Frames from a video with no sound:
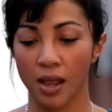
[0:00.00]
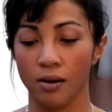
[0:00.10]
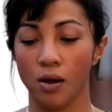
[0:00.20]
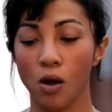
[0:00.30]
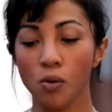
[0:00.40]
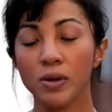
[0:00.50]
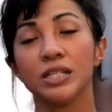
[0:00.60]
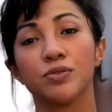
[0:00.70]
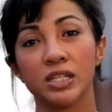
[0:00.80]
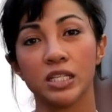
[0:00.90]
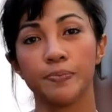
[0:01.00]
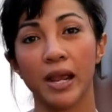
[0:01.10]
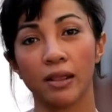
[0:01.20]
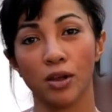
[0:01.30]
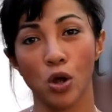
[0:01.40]
Always
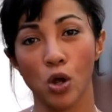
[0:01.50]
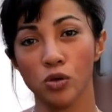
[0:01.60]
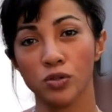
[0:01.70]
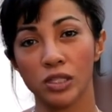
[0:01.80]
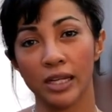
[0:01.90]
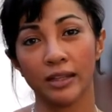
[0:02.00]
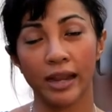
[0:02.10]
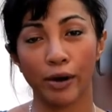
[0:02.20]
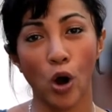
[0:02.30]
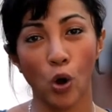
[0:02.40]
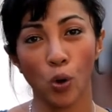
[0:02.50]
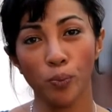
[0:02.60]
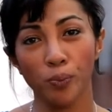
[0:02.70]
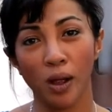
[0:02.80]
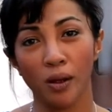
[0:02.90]
respect the host and their
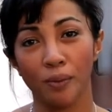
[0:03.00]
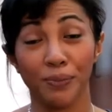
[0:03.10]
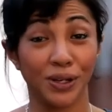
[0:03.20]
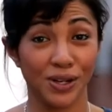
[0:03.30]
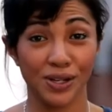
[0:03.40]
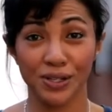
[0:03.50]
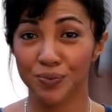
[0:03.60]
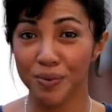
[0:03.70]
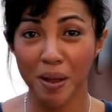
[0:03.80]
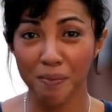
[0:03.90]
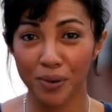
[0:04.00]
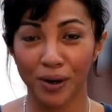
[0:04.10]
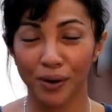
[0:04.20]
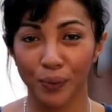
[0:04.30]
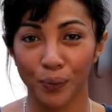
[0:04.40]
home, because
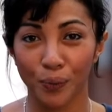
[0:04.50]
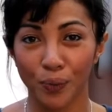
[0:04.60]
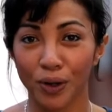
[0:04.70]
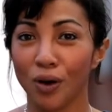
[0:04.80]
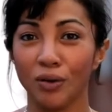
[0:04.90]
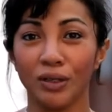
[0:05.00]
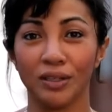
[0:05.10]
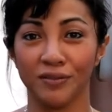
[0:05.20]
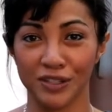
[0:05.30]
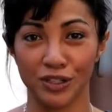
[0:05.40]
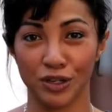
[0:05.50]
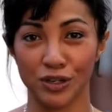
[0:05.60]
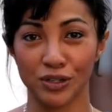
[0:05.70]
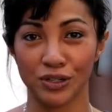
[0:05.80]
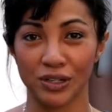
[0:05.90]
remember, we are only the
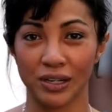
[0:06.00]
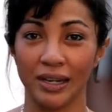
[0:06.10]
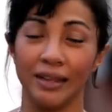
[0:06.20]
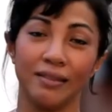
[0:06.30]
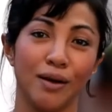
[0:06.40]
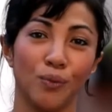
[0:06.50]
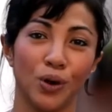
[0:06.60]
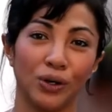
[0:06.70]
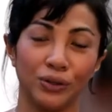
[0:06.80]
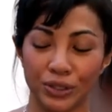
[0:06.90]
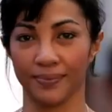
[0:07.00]
visitors in their world.